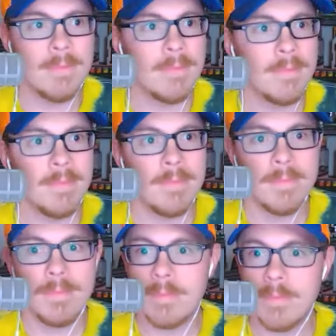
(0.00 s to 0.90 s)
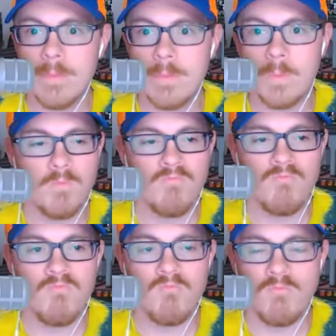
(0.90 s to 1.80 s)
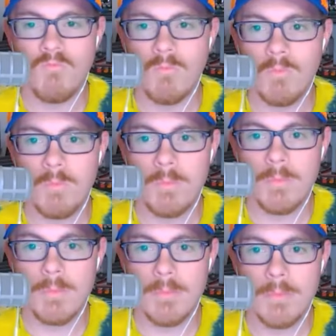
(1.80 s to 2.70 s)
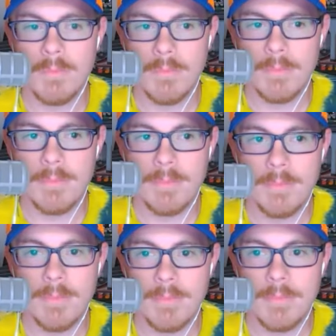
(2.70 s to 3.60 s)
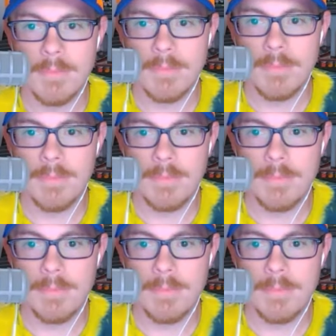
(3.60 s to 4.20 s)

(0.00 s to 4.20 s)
(not speaking)